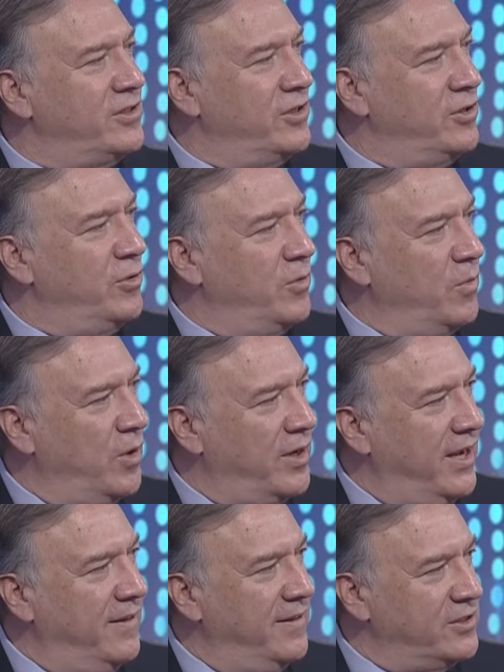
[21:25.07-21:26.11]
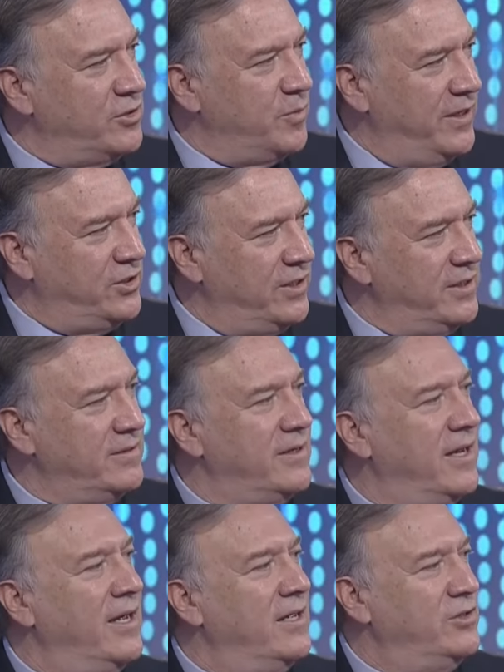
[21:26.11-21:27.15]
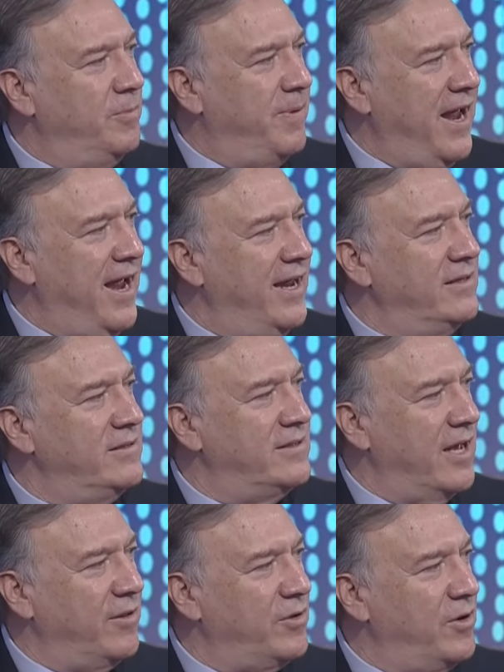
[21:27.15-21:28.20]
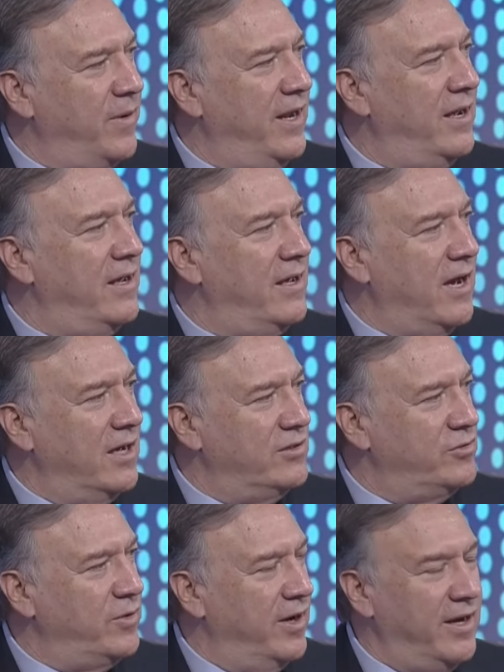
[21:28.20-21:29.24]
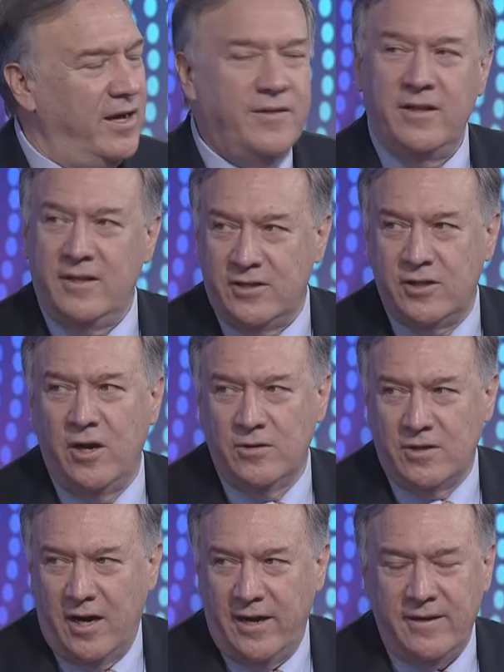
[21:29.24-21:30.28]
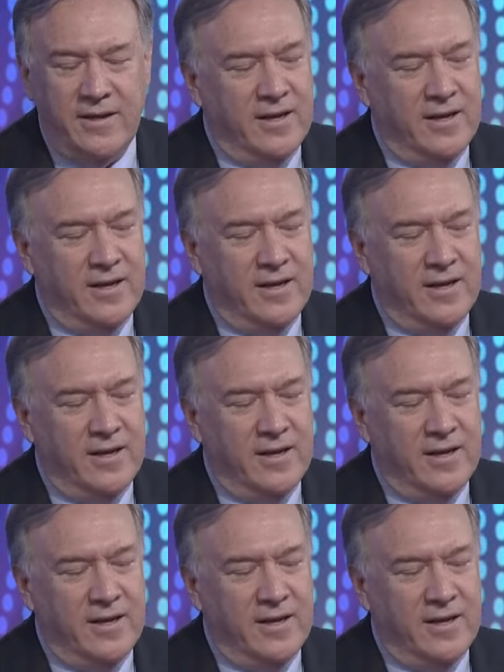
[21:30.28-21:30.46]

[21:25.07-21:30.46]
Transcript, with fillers: to do the work in this region. Japan, South Korea, Australia, the list goes on.